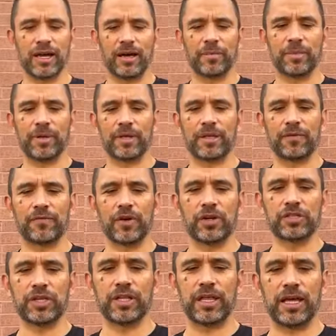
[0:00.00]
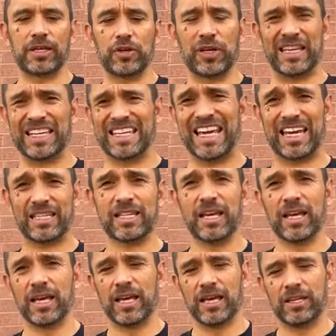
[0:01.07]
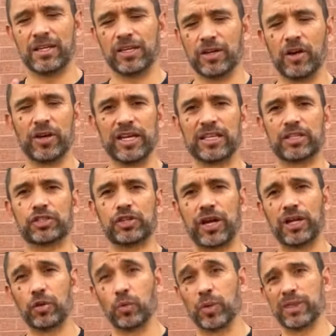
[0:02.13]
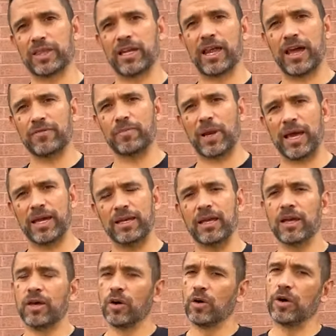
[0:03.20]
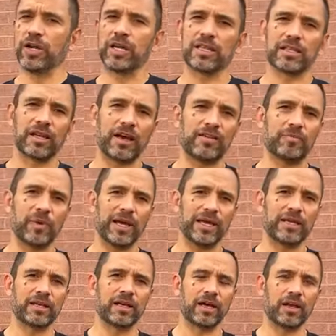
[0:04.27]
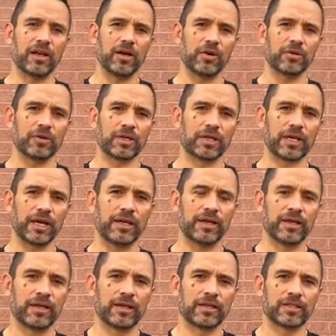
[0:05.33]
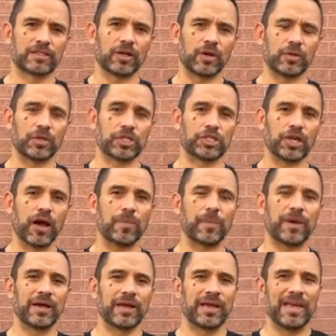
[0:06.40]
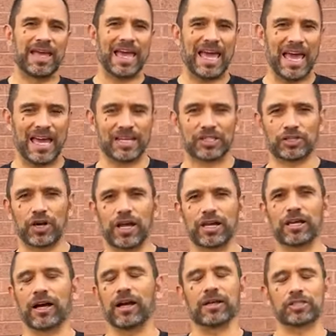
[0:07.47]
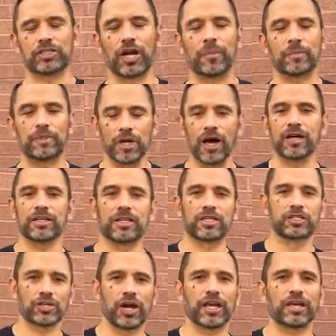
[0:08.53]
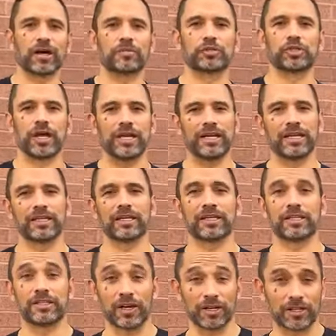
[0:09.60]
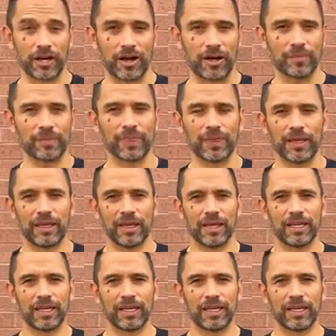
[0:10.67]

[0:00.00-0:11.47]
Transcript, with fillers: um, the version that you can get. You can only get the trainer with the live blade, or you can get the live blade alone, okay? So shop at tri uh, shop dot tricom training dot com.